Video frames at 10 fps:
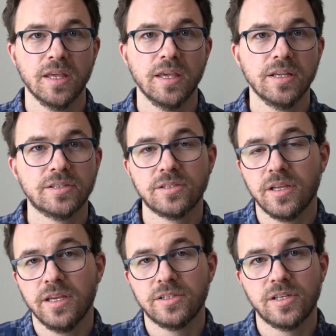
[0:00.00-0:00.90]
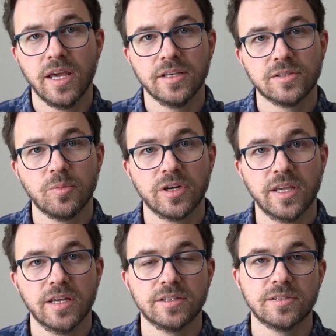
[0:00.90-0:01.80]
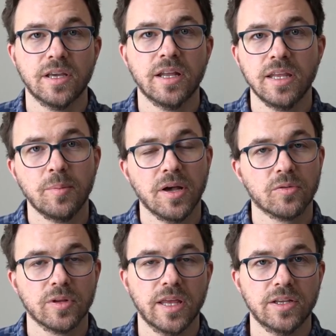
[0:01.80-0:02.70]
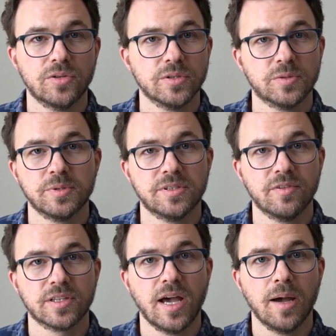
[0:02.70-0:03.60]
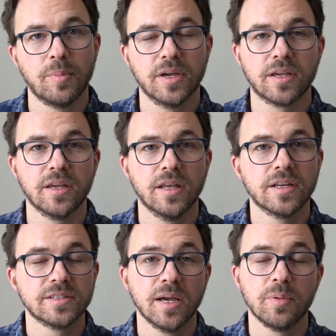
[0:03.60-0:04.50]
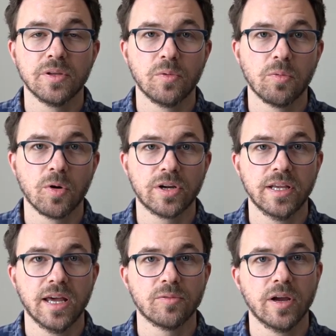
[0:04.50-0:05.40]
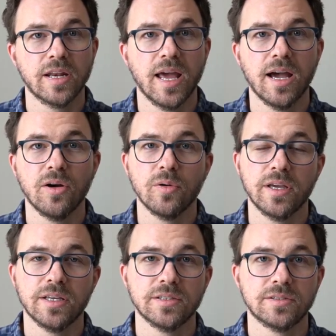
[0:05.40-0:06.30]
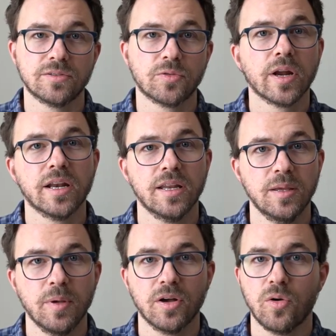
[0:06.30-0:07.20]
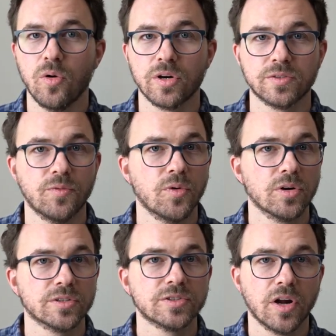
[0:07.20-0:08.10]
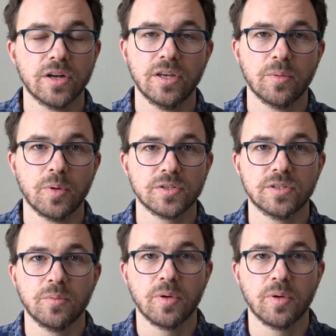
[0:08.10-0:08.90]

each, each day someone gets an email related to a specific topic. An example that we're working on right now is creating an email course for starting your personal